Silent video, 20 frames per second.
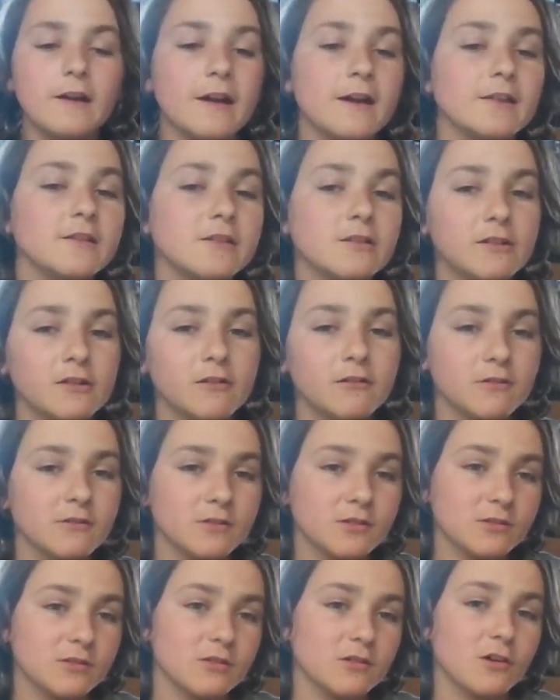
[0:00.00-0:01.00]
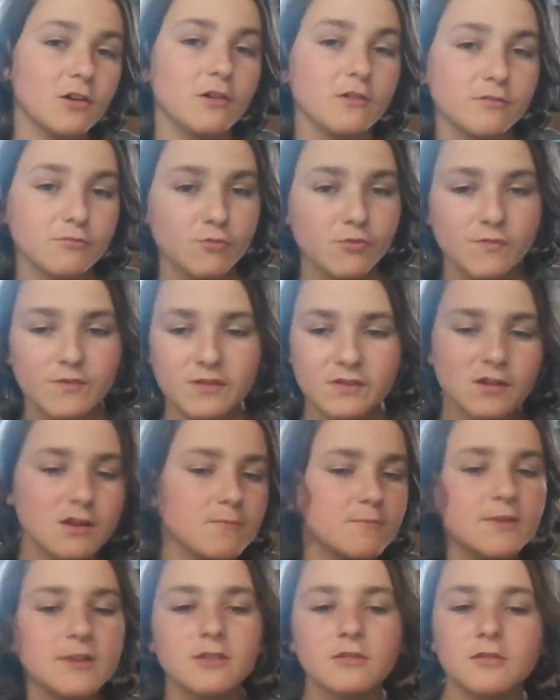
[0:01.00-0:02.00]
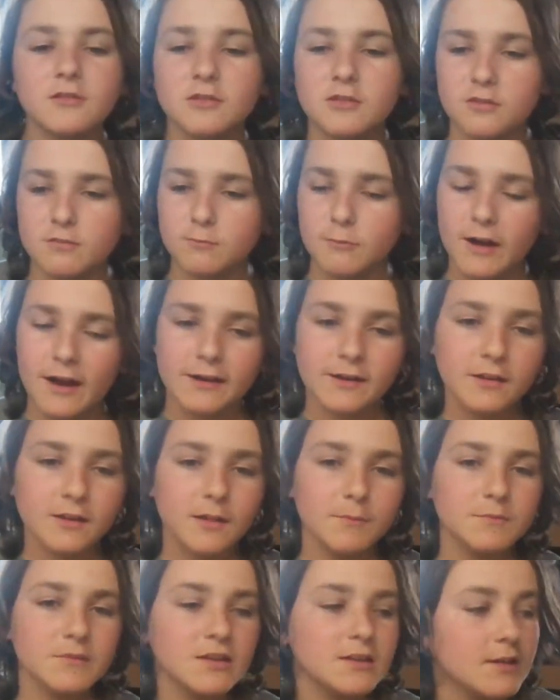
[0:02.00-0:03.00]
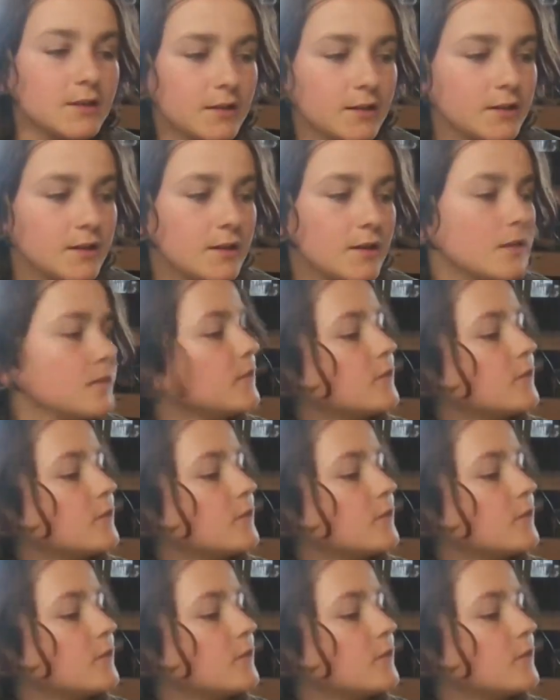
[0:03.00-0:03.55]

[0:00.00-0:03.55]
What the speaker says: as you know, the Jaws movies, I recently just watched them today.